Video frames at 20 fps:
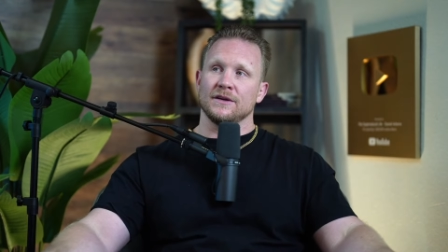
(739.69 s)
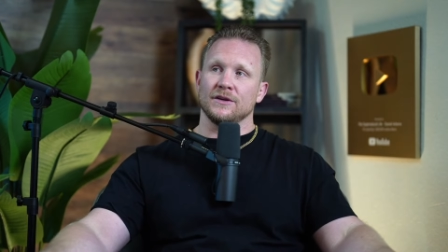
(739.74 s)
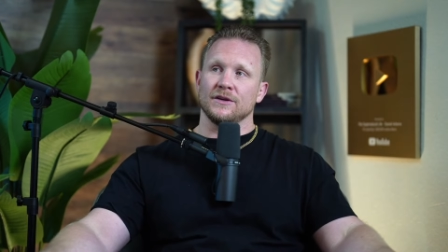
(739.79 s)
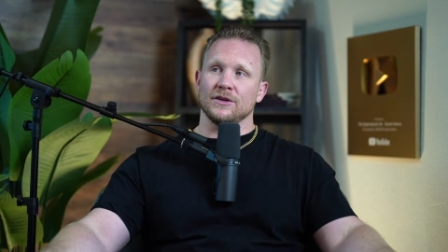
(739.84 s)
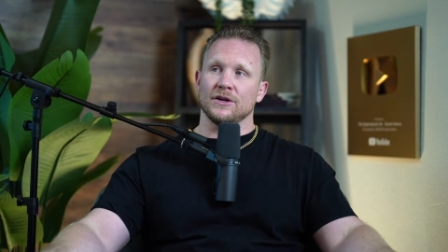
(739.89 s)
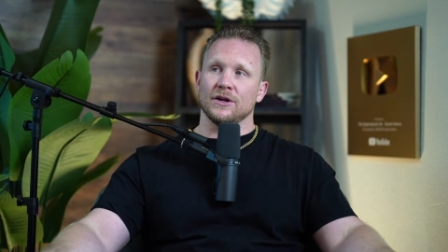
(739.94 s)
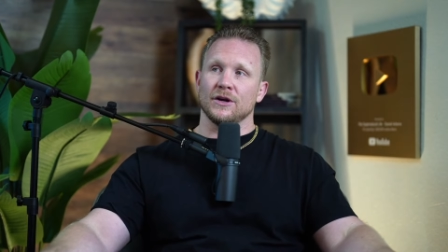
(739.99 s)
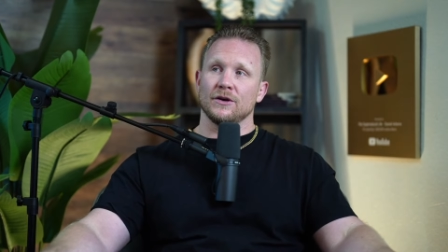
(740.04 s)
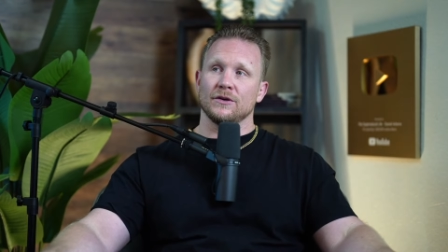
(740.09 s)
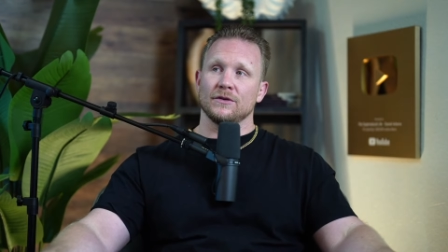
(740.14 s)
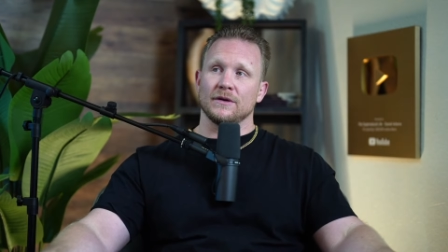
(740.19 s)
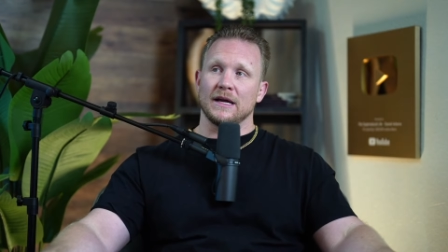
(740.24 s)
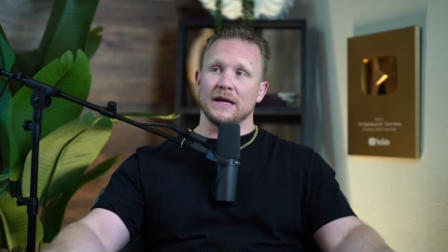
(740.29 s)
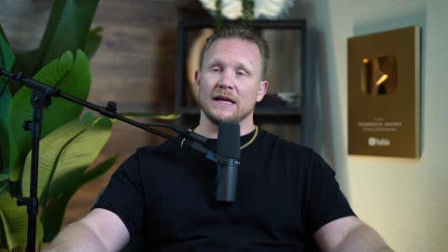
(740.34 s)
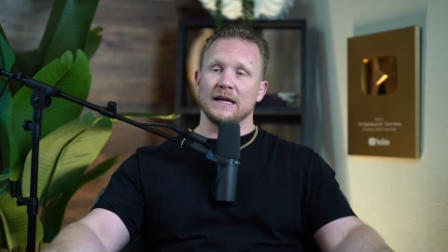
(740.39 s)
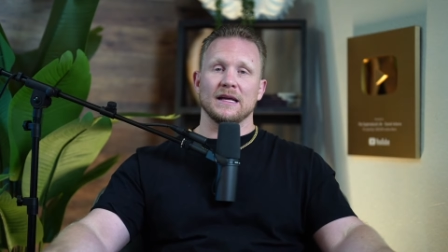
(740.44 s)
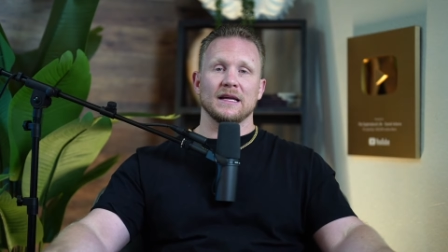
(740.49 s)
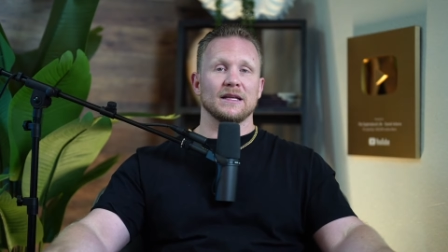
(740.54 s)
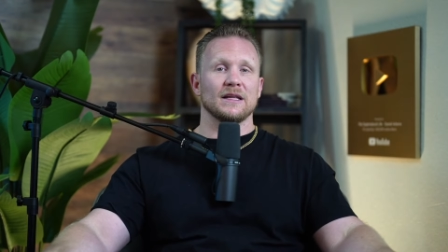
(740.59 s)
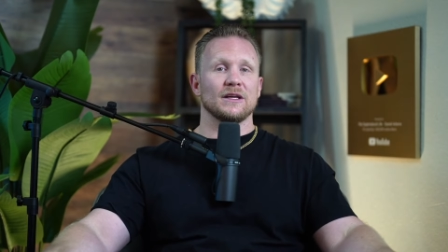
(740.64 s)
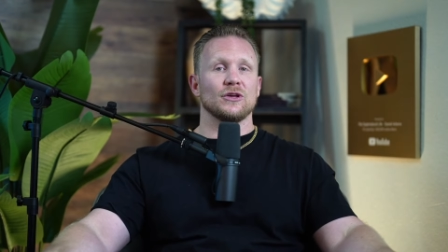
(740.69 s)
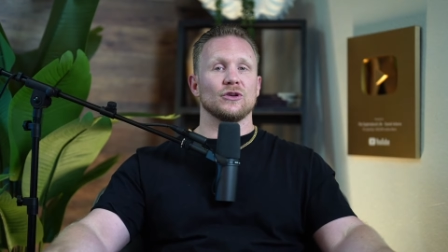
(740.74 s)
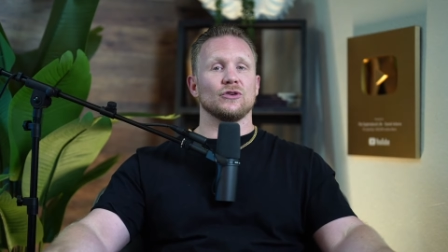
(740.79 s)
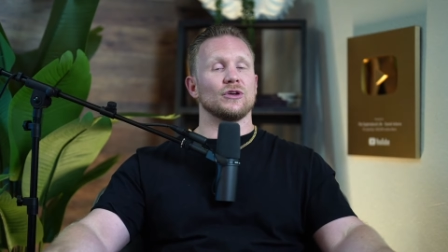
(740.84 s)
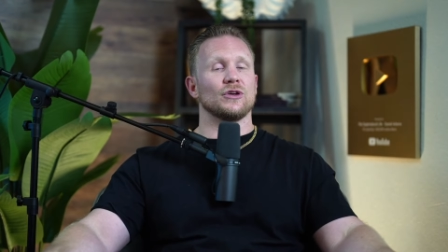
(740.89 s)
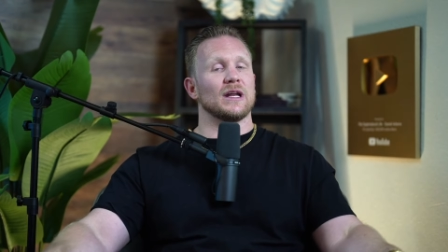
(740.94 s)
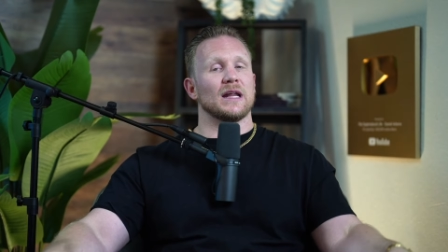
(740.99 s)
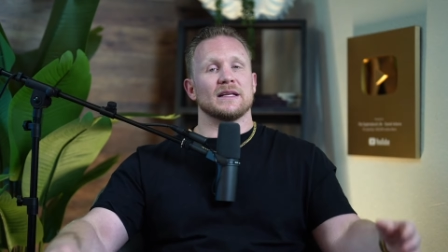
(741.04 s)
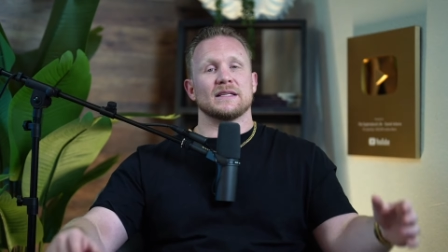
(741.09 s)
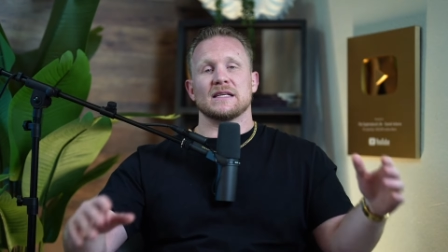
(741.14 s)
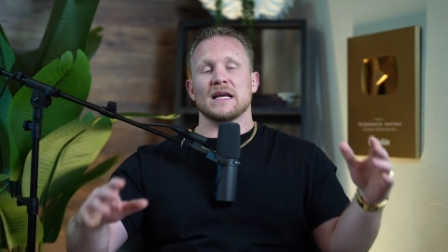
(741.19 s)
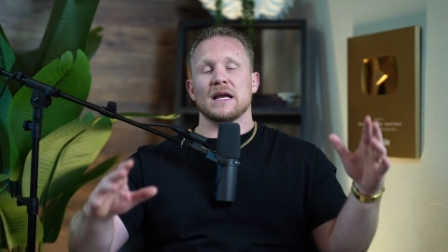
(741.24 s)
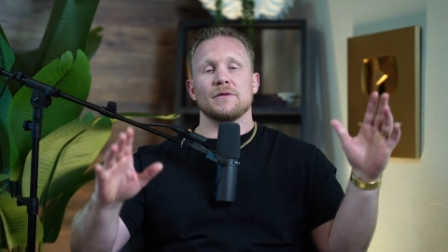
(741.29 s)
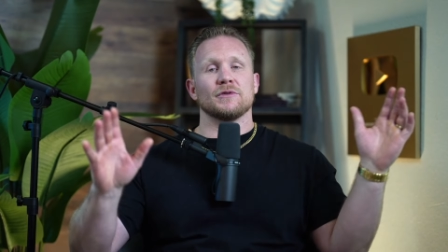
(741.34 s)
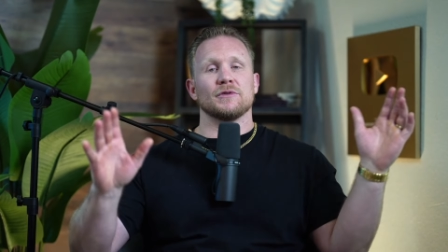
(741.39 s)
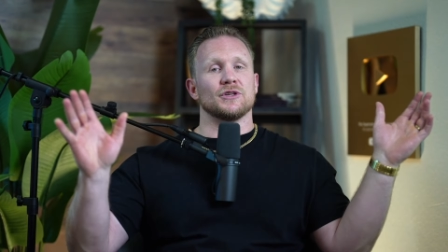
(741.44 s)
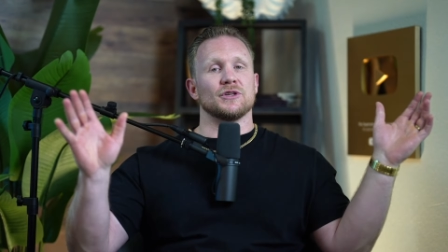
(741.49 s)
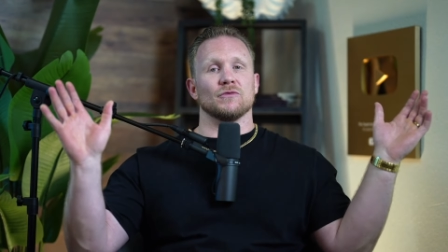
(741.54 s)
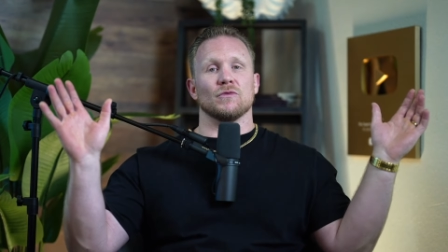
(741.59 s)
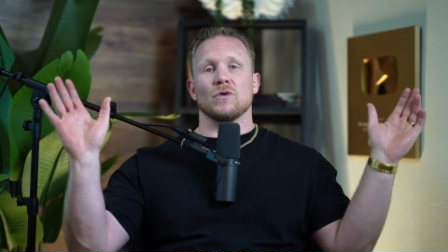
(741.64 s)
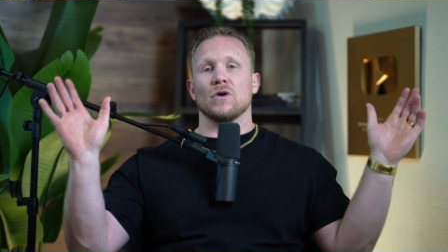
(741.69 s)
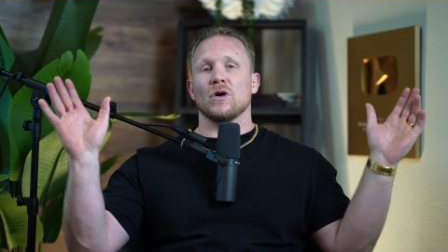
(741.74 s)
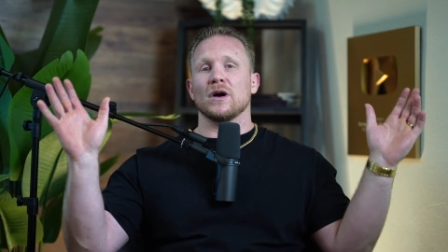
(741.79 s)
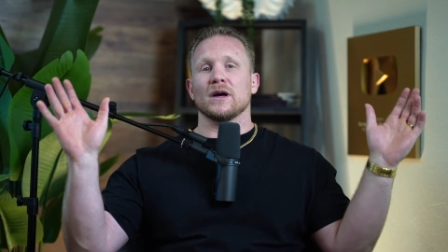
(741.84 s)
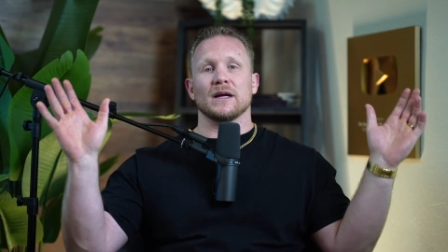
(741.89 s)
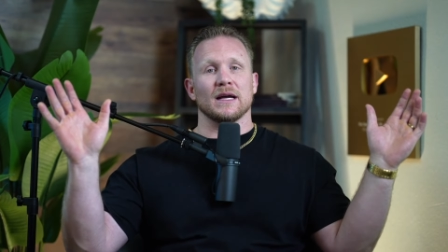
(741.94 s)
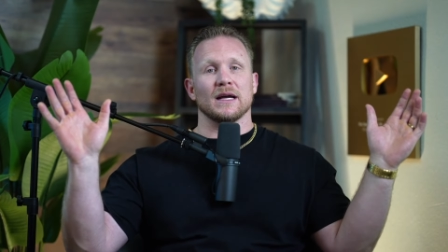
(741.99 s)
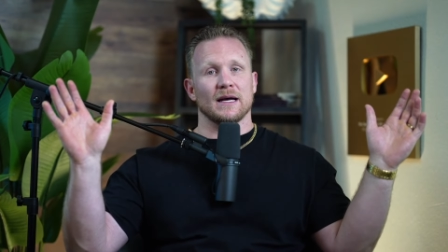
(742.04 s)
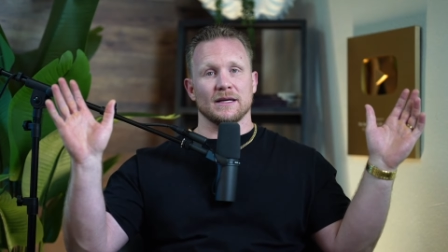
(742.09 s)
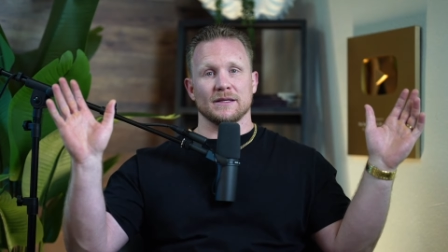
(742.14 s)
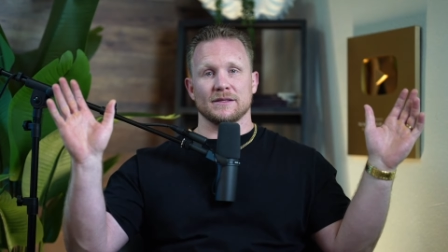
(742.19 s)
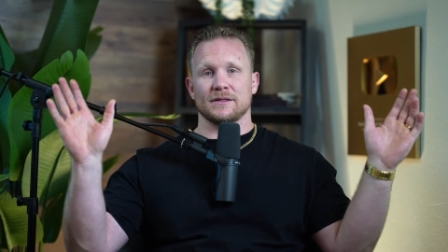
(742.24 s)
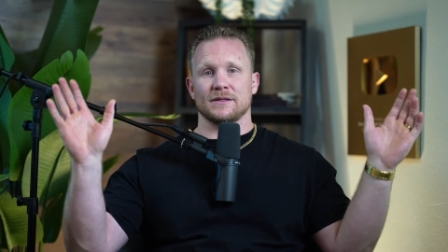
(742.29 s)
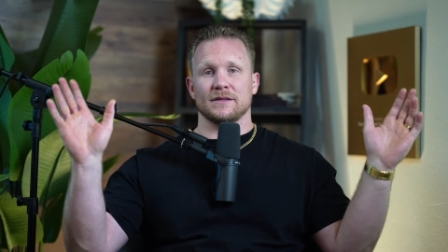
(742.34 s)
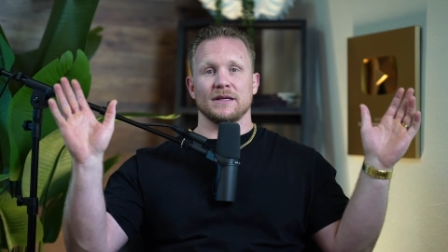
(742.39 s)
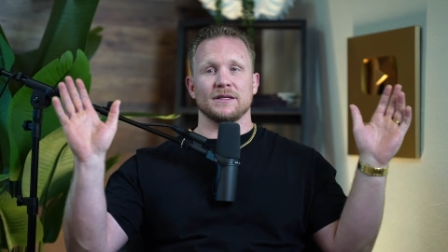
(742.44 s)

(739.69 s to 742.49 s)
You know, and it, you can say what you want, guys.